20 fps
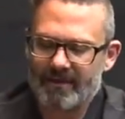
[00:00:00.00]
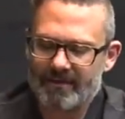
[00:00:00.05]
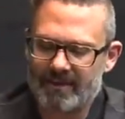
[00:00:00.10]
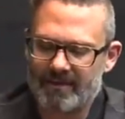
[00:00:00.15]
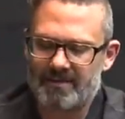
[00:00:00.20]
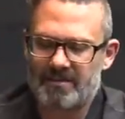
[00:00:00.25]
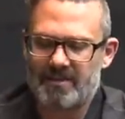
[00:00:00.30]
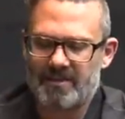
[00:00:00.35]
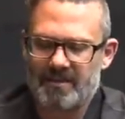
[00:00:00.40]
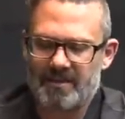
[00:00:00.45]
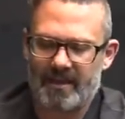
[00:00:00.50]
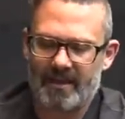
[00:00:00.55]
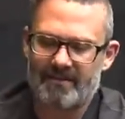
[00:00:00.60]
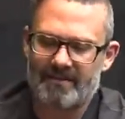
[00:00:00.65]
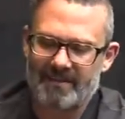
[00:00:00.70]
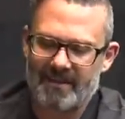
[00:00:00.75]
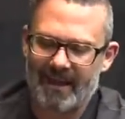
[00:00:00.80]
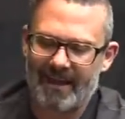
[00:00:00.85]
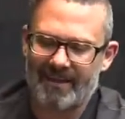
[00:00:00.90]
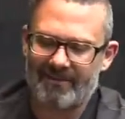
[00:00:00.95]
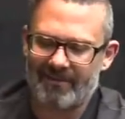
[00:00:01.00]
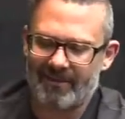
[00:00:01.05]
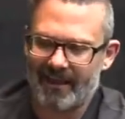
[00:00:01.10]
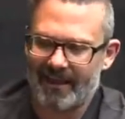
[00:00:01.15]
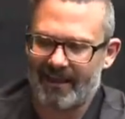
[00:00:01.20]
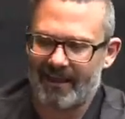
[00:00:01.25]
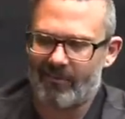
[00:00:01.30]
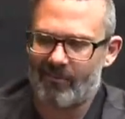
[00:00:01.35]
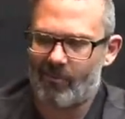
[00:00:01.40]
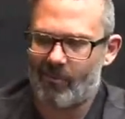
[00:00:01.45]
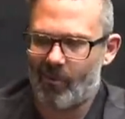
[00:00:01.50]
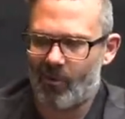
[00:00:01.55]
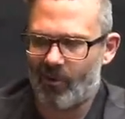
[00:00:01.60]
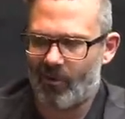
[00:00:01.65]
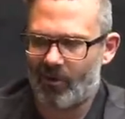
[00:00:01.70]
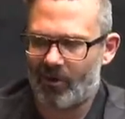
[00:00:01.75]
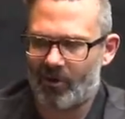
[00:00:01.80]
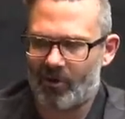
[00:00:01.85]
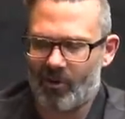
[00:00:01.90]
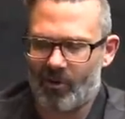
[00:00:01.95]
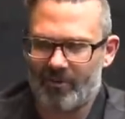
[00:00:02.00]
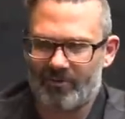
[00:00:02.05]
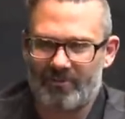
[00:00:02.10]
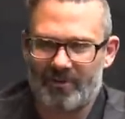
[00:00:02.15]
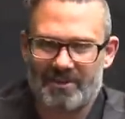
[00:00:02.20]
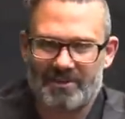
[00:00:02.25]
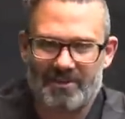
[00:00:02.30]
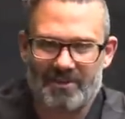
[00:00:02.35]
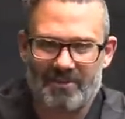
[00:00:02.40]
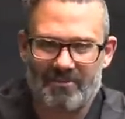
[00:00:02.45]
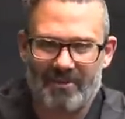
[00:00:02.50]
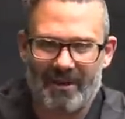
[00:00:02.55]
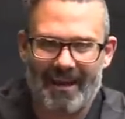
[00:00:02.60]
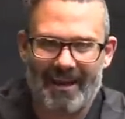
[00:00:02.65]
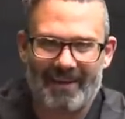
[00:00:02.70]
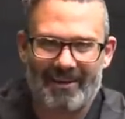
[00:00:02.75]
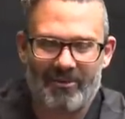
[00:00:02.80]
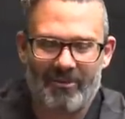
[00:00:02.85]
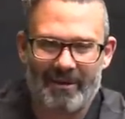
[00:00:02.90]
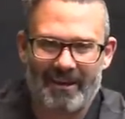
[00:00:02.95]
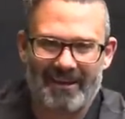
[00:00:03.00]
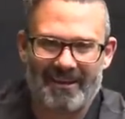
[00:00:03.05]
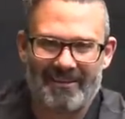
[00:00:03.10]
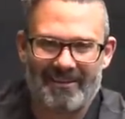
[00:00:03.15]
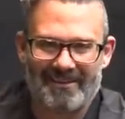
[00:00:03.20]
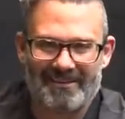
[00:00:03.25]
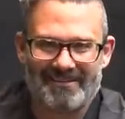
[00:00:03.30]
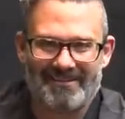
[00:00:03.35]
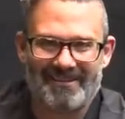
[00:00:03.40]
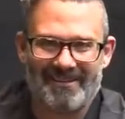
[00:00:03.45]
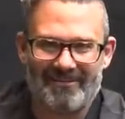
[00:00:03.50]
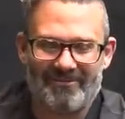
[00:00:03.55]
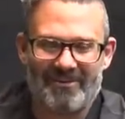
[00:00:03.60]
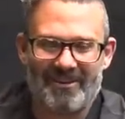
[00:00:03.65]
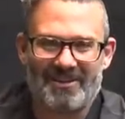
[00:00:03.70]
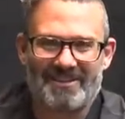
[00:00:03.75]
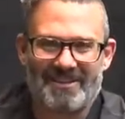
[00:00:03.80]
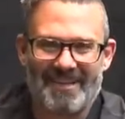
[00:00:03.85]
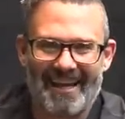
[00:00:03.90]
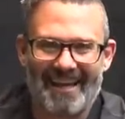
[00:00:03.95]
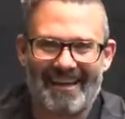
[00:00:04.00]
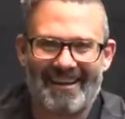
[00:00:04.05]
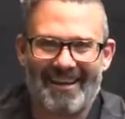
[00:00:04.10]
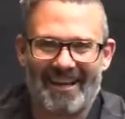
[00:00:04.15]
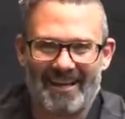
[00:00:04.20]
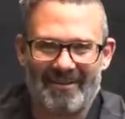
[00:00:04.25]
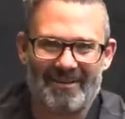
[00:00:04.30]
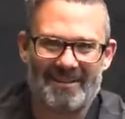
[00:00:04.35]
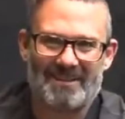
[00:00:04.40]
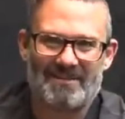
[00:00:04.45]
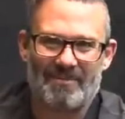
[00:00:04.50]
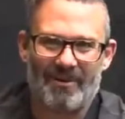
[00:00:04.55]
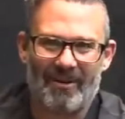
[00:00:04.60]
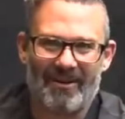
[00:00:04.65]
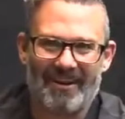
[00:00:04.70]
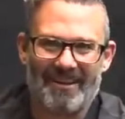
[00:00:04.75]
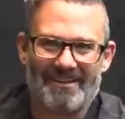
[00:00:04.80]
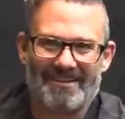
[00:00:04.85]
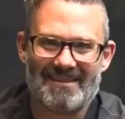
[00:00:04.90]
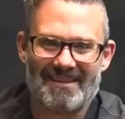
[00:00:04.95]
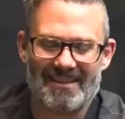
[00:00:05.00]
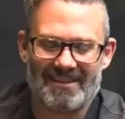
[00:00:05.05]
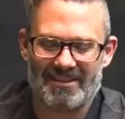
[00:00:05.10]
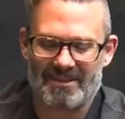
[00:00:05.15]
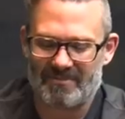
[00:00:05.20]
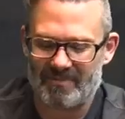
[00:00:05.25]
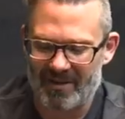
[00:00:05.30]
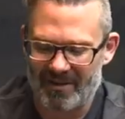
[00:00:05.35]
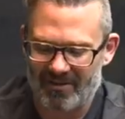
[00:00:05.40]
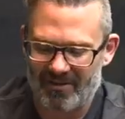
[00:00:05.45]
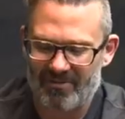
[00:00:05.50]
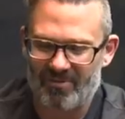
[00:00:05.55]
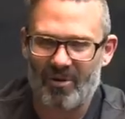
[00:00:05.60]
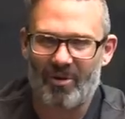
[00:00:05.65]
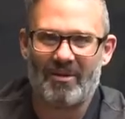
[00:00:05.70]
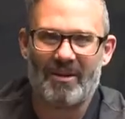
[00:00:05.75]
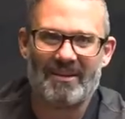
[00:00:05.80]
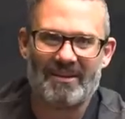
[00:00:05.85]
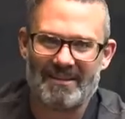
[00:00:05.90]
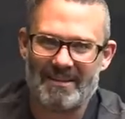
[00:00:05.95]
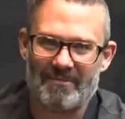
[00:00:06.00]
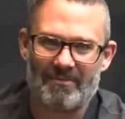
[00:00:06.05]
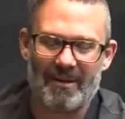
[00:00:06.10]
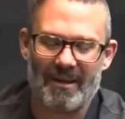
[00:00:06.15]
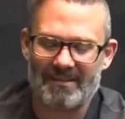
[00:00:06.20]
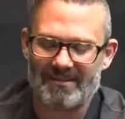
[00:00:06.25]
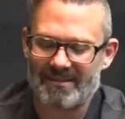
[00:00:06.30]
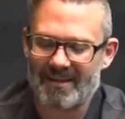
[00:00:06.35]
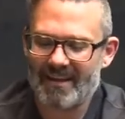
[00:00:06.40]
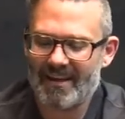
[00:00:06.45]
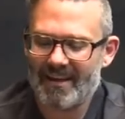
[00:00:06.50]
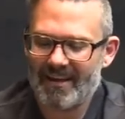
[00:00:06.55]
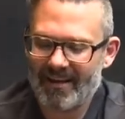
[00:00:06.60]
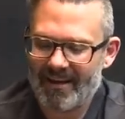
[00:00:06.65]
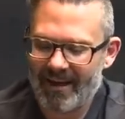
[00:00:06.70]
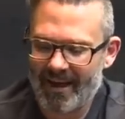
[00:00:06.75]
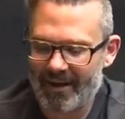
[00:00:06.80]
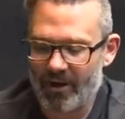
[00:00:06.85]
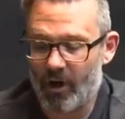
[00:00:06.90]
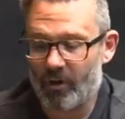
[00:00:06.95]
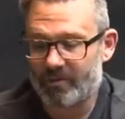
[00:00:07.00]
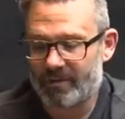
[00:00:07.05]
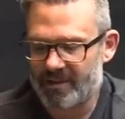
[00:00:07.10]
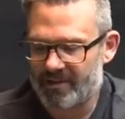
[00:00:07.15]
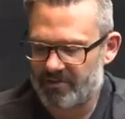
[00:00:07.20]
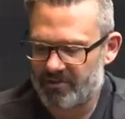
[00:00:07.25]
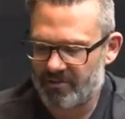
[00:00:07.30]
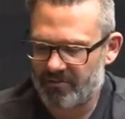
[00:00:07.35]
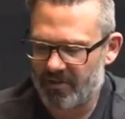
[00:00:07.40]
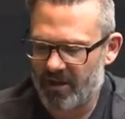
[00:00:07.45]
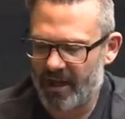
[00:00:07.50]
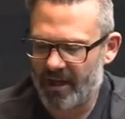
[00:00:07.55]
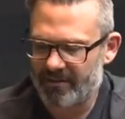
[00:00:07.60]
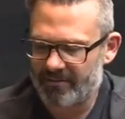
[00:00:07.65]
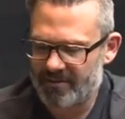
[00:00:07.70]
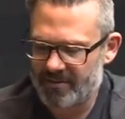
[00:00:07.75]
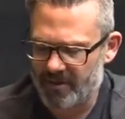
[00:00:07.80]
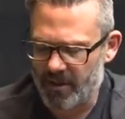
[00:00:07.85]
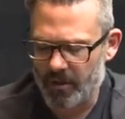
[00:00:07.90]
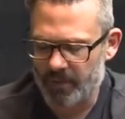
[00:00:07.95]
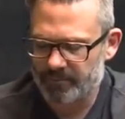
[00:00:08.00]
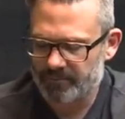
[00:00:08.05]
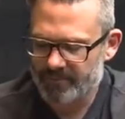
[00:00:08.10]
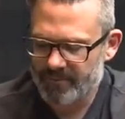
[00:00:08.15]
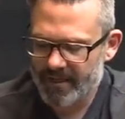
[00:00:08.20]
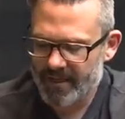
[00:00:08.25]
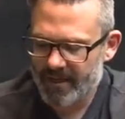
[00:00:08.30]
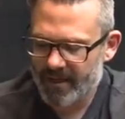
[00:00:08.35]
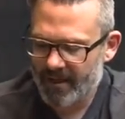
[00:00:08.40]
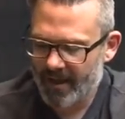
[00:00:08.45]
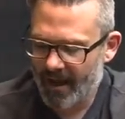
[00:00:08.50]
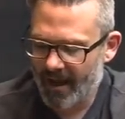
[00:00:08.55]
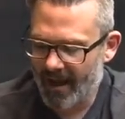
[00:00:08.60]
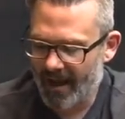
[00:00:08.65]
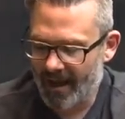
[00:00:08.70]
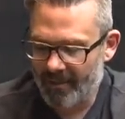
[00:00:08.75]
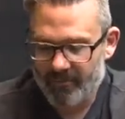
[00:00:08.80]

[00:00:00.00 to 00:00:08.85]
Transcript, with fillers: This just gives kind of like a more goldfish in the bag going into the, the fish tank kind of experience than just being thrown in the deep end and hope that you survive. So uh,